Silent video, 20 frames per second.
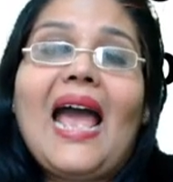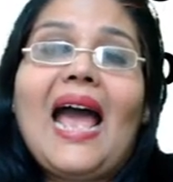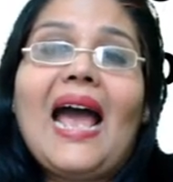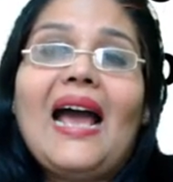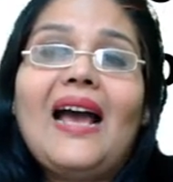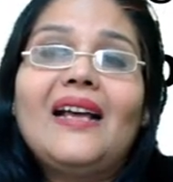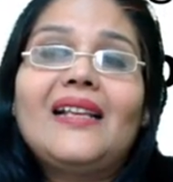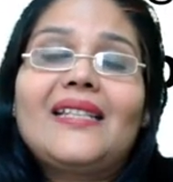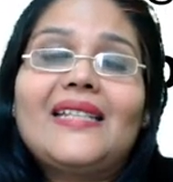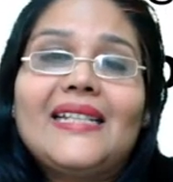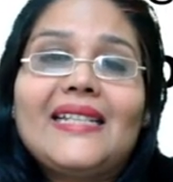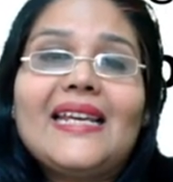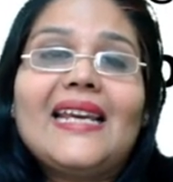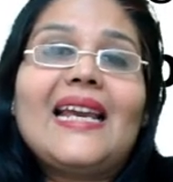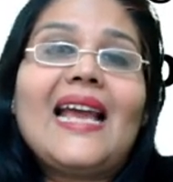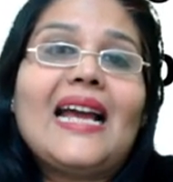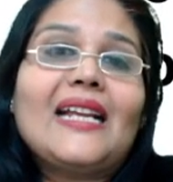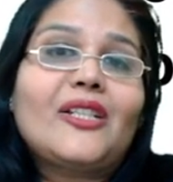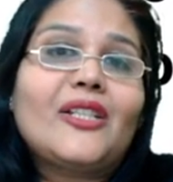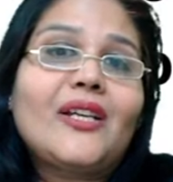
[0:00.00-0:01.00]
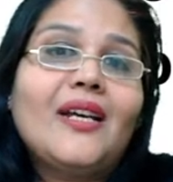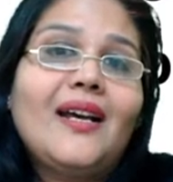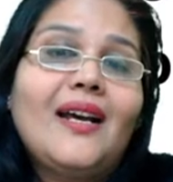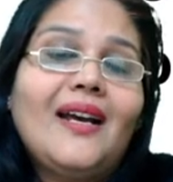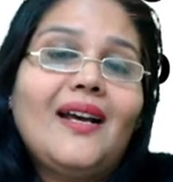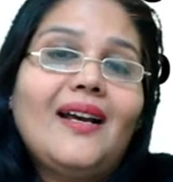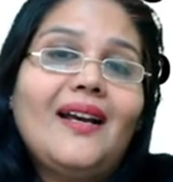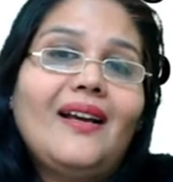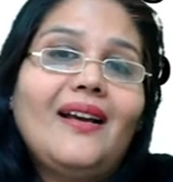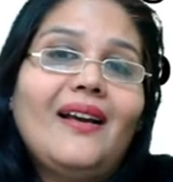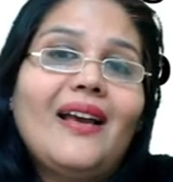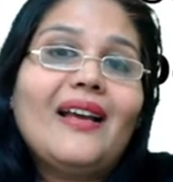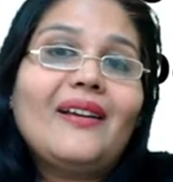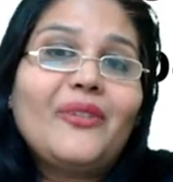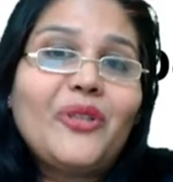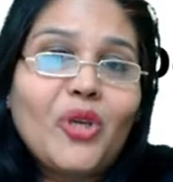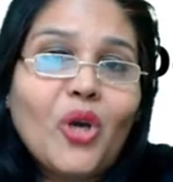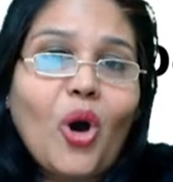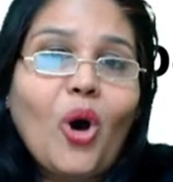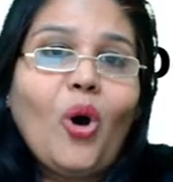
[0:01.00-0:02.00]
uh, sitting at uh,
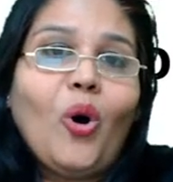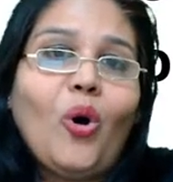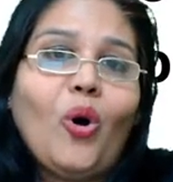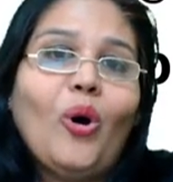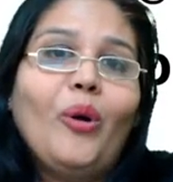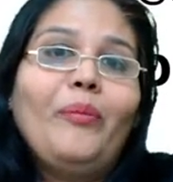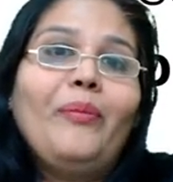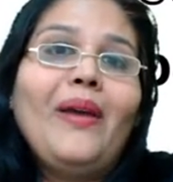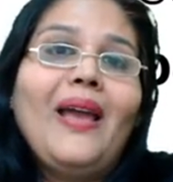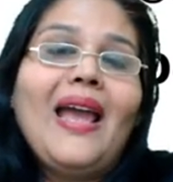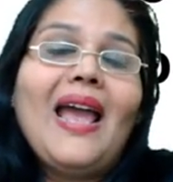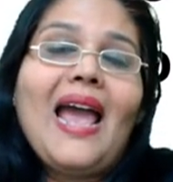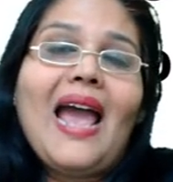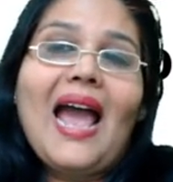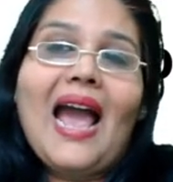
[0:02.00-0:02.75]
your home.